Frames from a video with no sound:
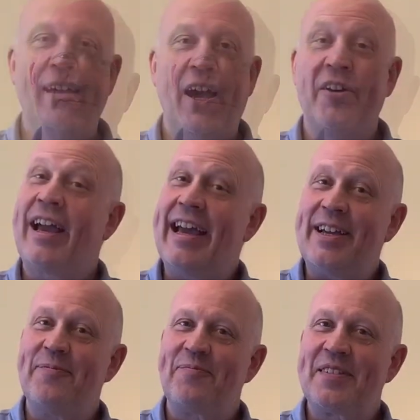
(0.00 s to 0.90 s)
Okay,
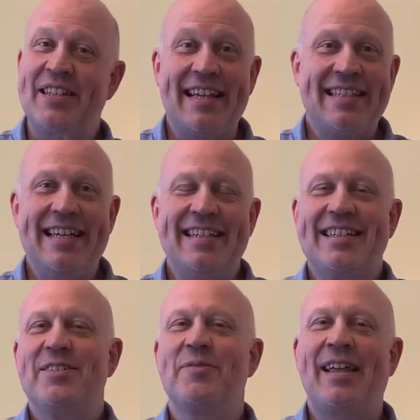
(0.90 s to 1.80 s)
so that's it.
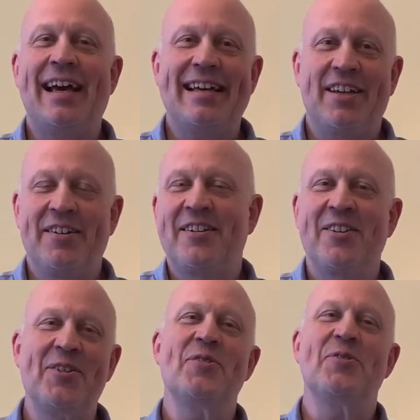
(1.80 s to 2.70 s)
That
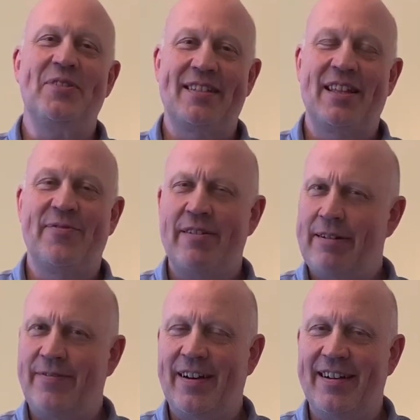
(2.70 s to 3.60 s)
concludes the very
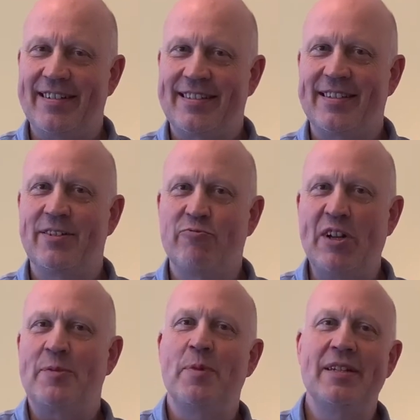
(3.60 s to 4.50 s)
first
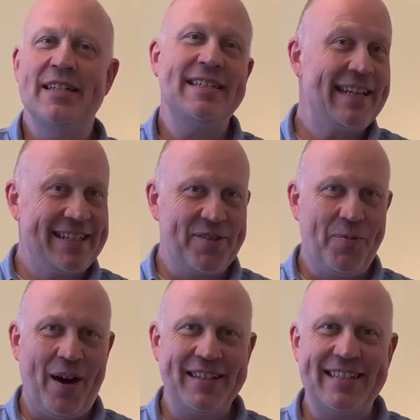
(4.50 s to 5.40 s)
Richmond and Teddington
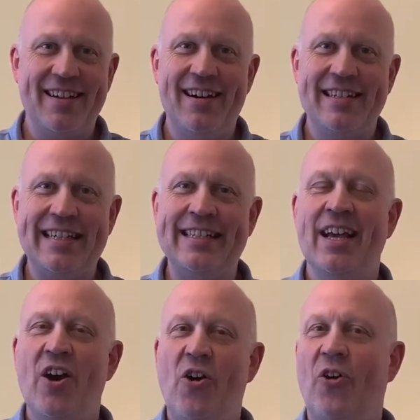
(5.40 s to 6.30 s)
Wine Society's
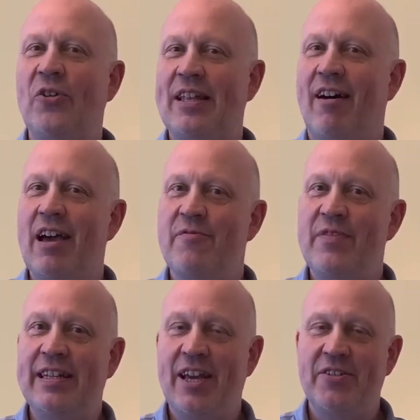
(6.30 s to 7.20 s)
online
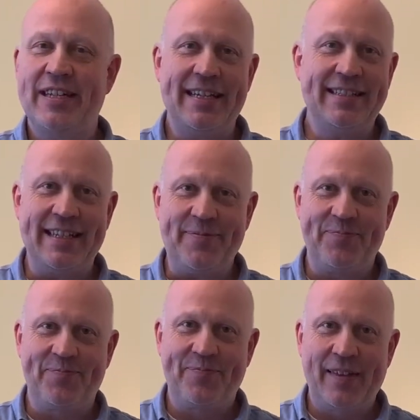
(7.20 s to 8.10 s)
video tasting.
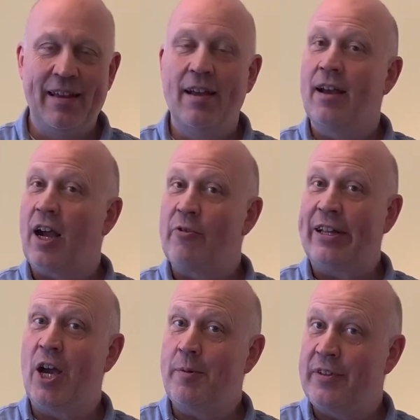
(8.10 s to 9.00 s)
I really
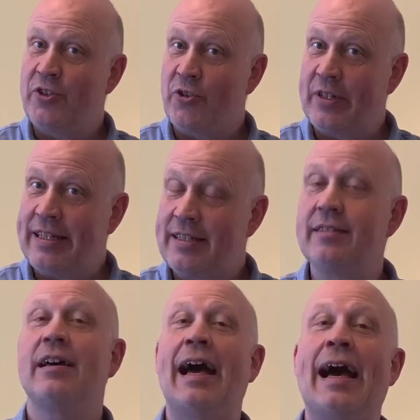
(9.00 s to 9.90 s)
hope you've enjoyed it,
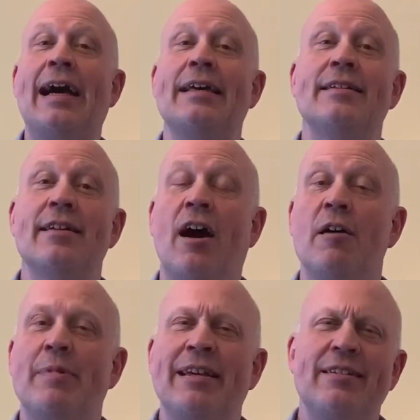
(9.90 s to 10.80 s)
and I'd
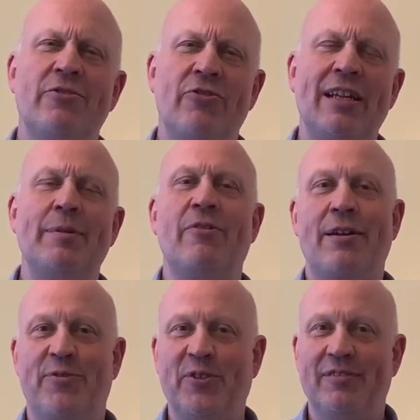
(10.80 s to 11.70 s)
be incredibly
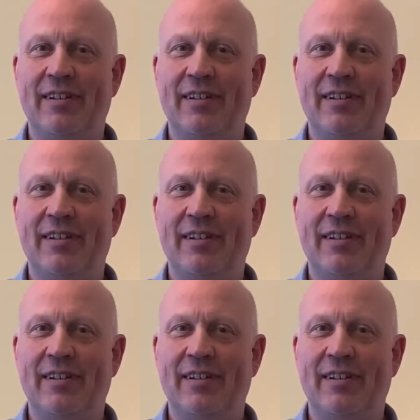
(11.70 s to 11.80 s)
grateful